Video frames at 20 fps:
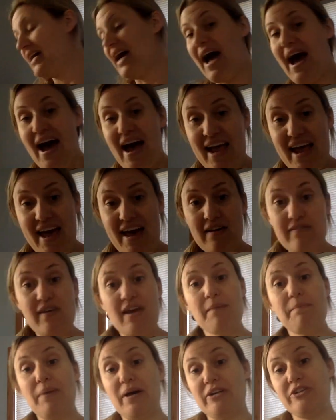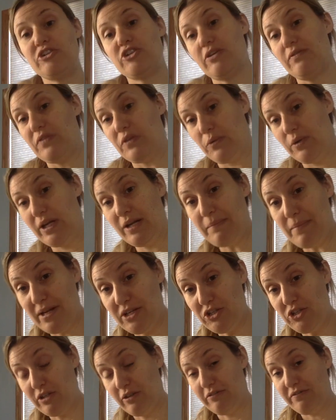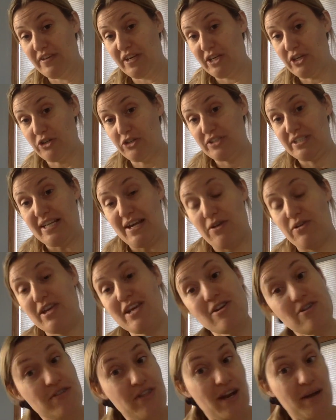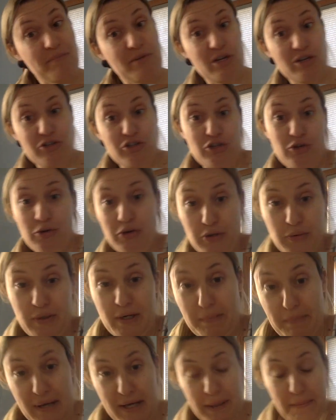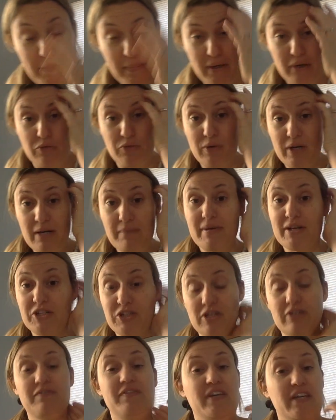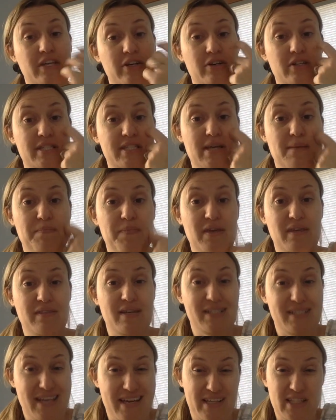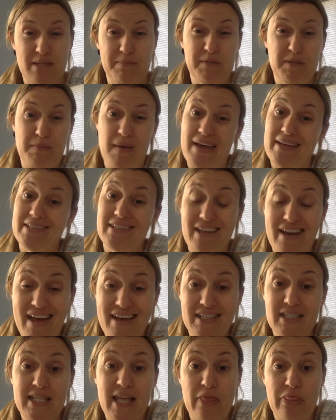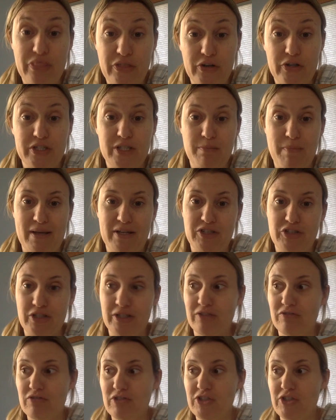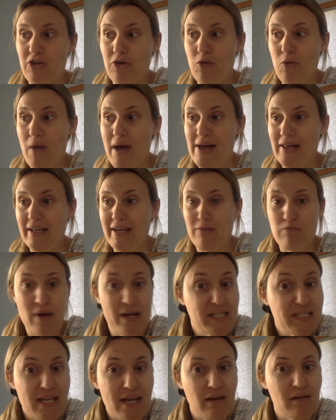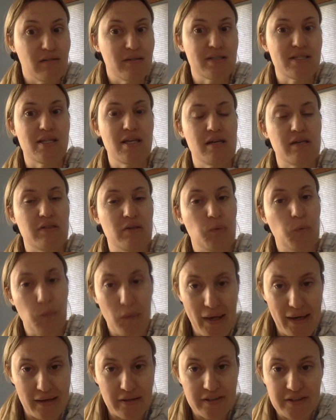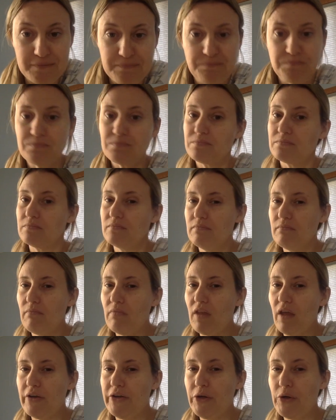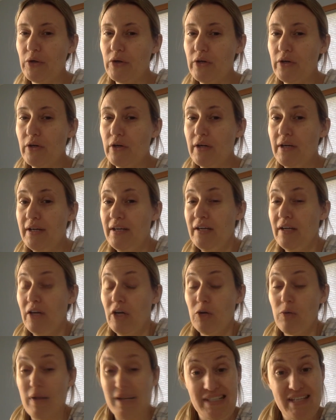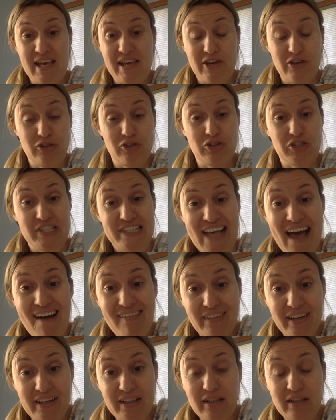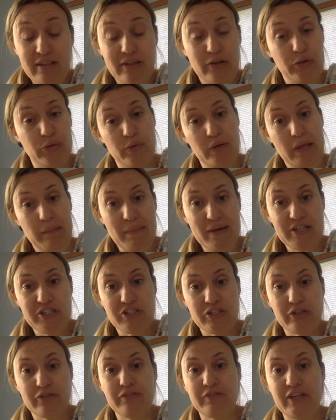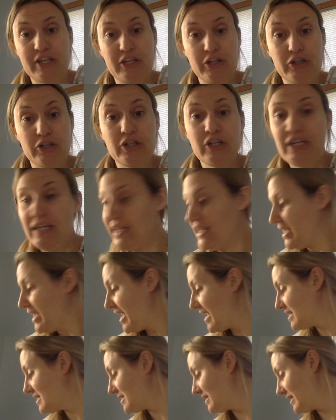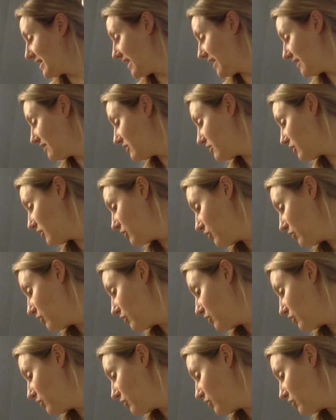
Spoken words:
I have a bunch of three-dimensional figures down here that I'm going to show you in a minute. But a three-dimensional figure is something that takes up space. It has that third dimension. So while a rectangle is length and width, your rectangular solid, your three-dimensional figure, has length,